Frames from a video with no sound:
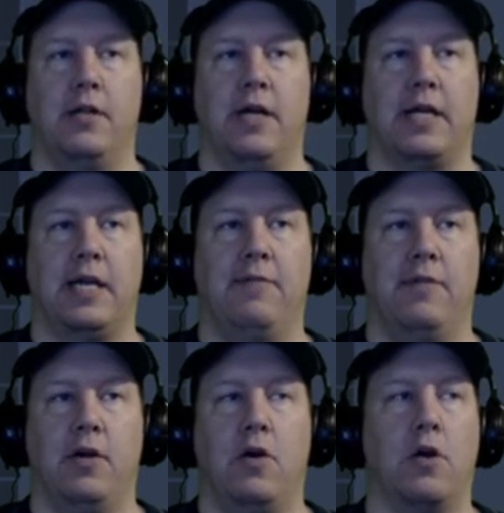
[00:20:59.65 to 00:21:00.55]
like
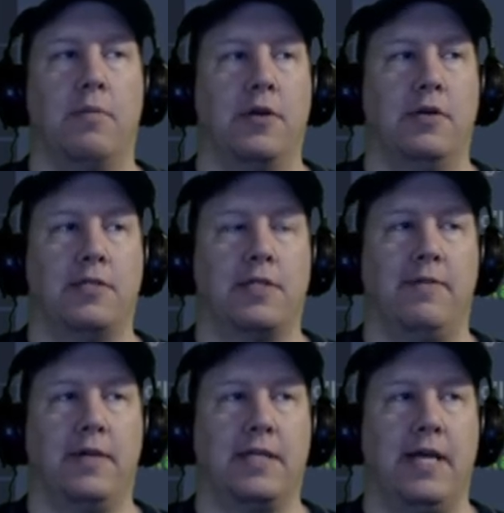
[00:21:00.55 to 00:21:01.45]
even the armor and
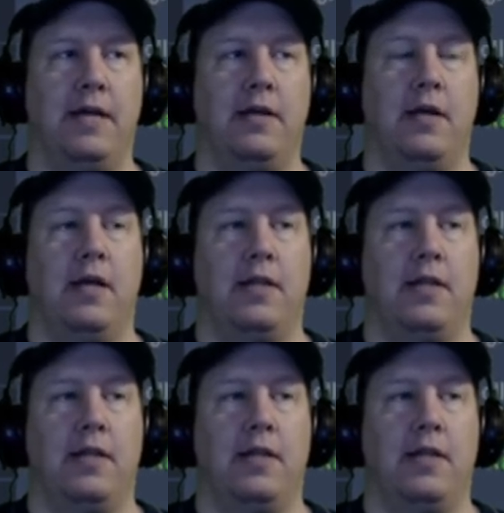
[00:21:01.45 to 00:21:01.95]
stuff like that.